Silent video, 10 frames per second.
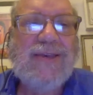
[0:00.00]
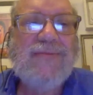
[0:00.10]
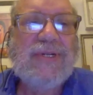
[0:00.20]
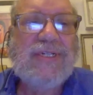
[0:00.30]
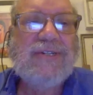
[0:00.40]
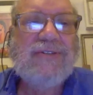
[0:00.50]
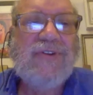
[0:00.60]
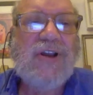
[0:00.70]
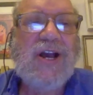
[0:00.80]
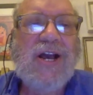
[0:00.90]
images of
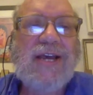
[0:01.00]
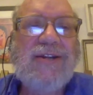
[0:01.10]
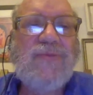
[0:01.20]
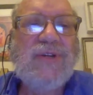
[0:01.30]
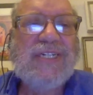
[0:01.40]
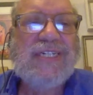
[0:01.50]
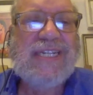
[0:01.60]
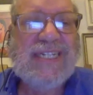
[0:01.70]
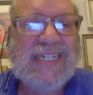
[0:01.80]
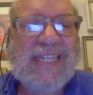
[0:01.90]
God, which
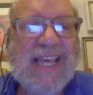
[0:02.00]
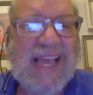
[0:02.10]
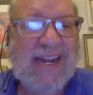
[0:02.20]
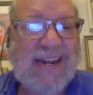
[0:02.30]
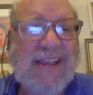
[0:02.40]
since then